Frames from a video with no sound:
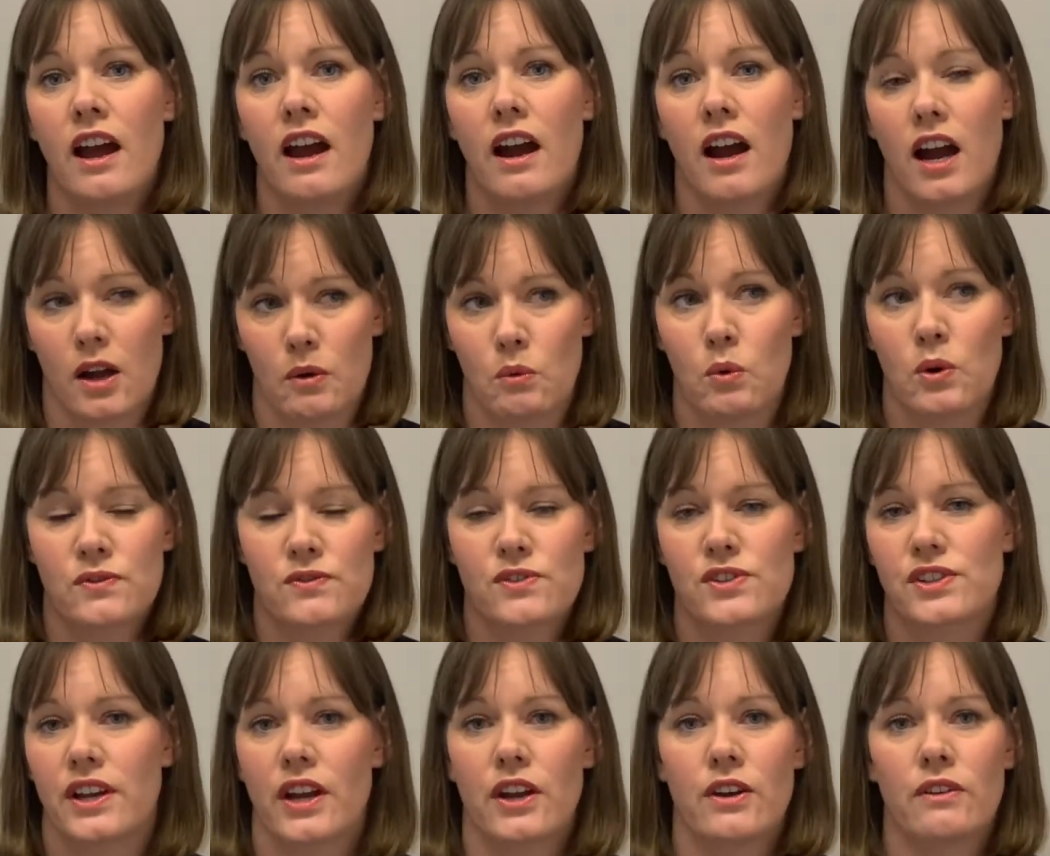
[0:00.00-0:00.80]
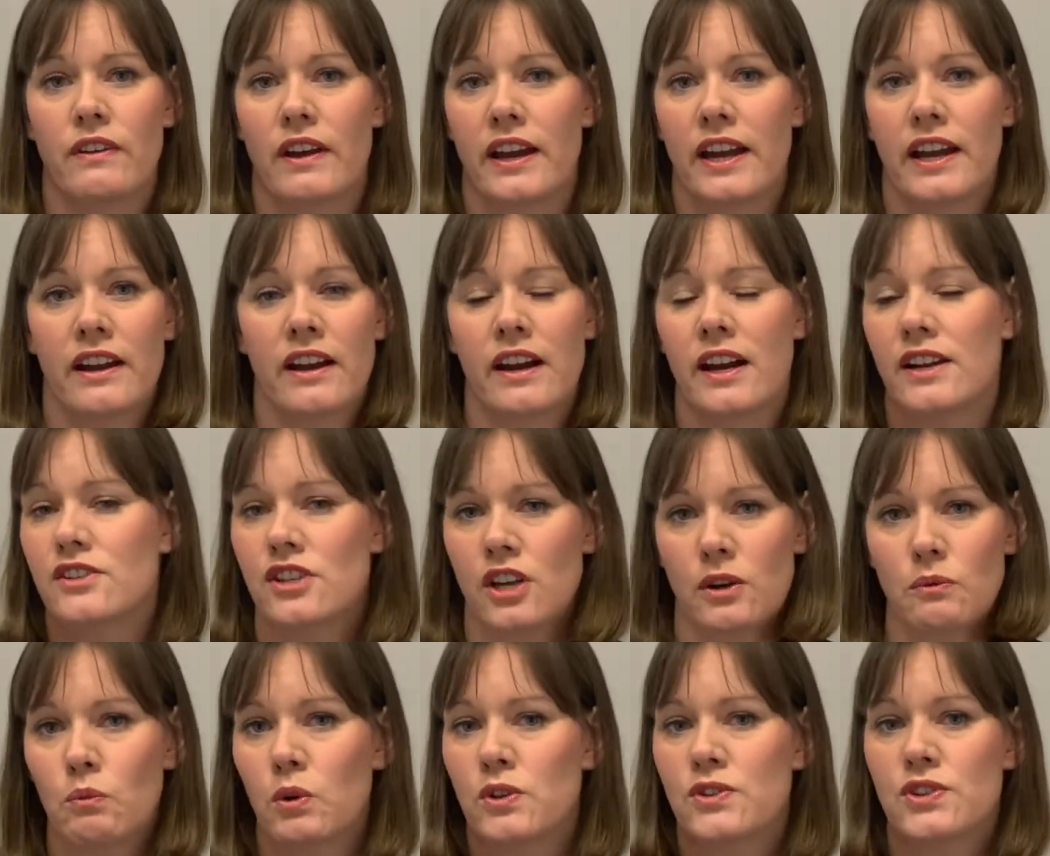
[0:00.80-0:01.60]
I want to go there, I
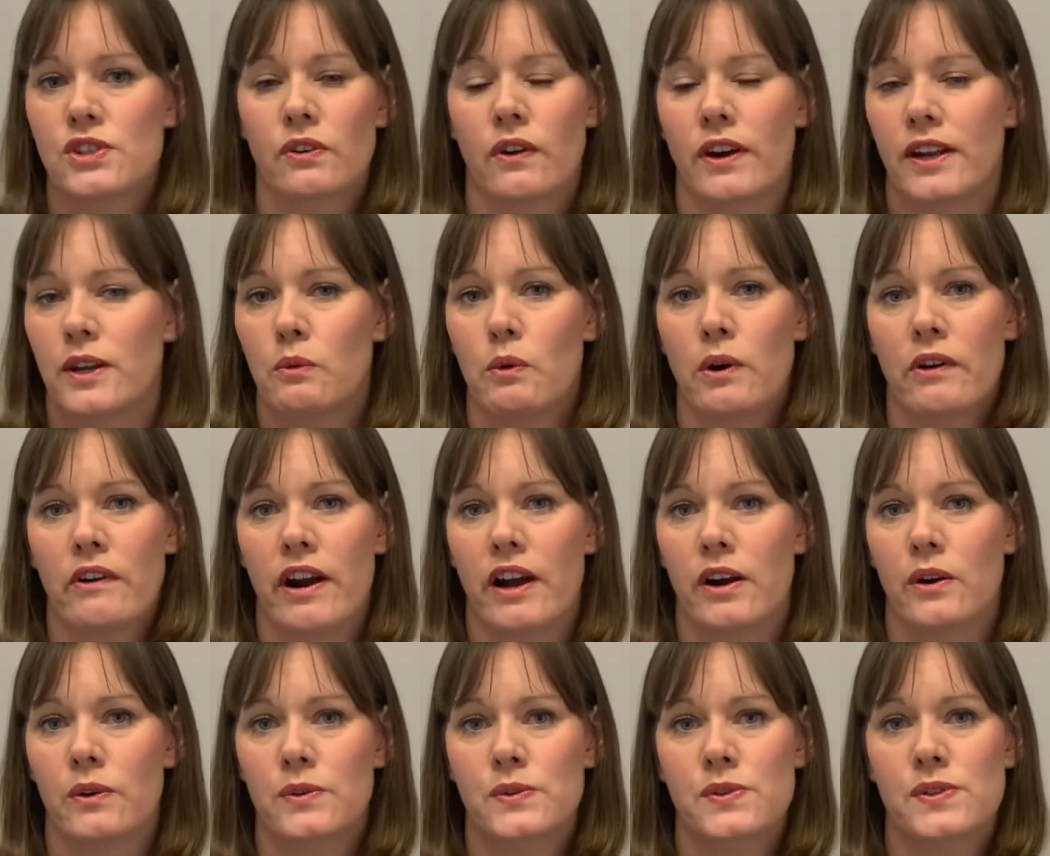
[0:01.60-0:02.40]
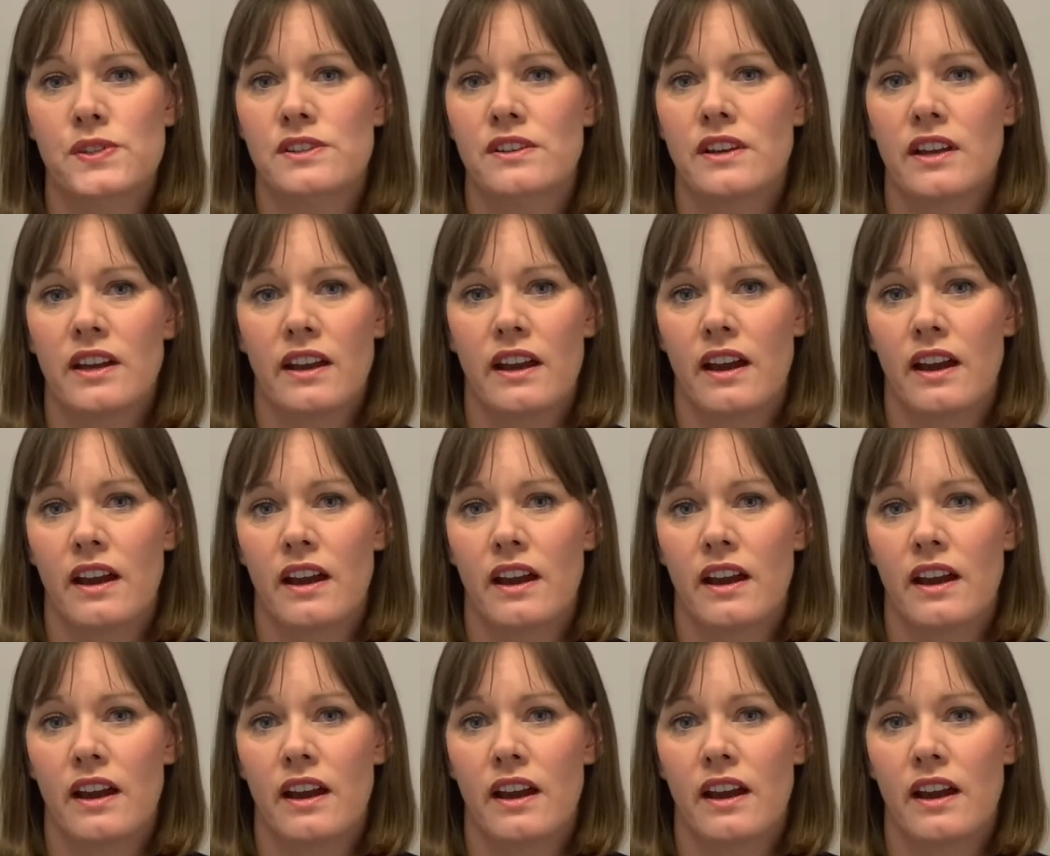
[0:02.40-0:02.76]
don't want to go anywhere else.